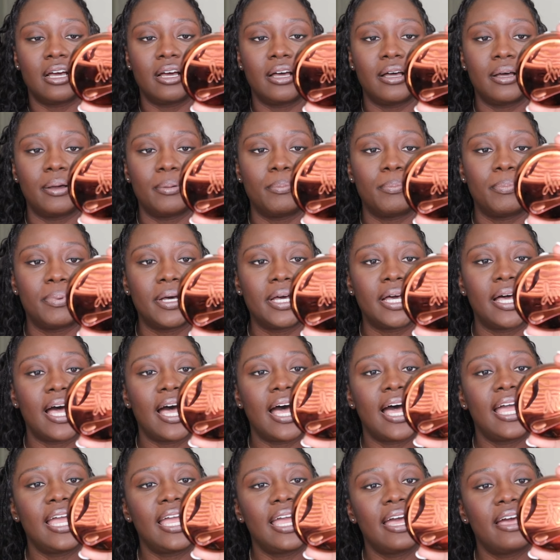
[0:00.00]
Um, but
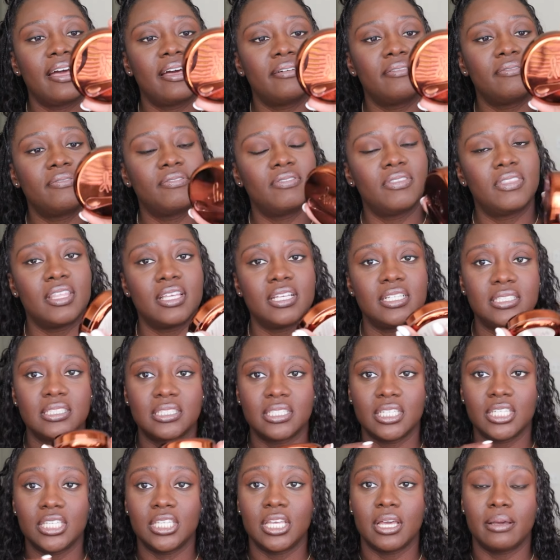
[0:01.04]
I have
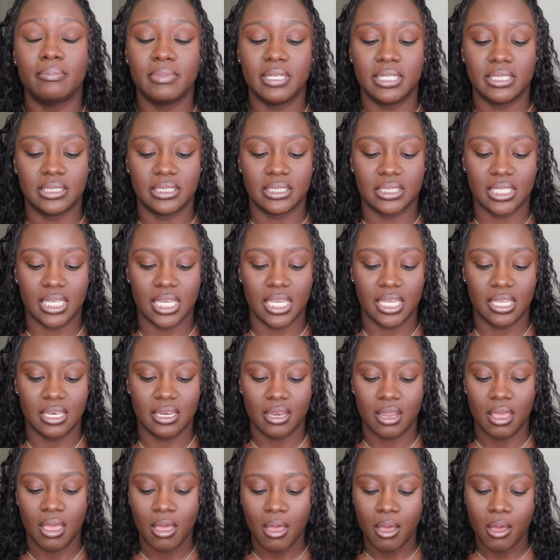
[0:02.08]
this Yummy
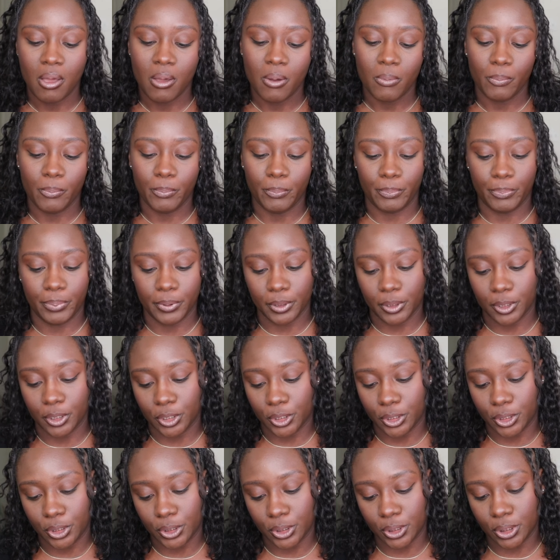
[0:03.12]
Skin
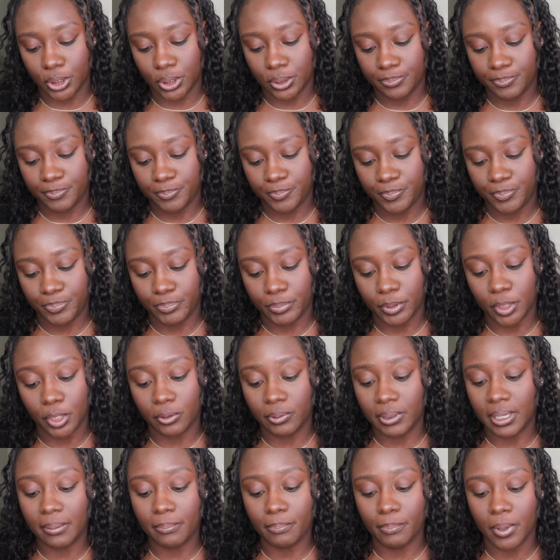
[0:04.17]
Blur,
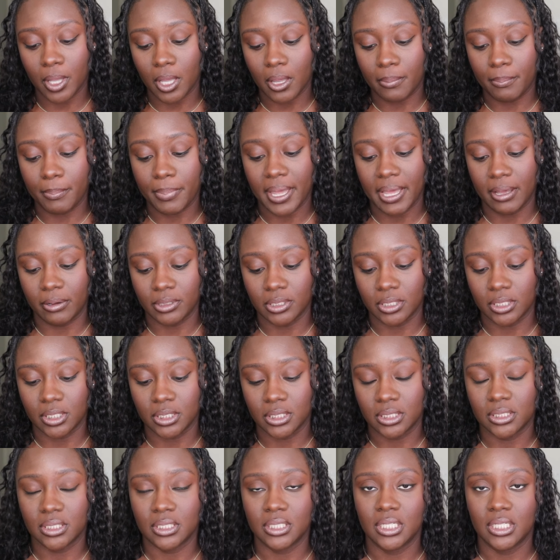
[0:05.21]
Blurring Balm Powder,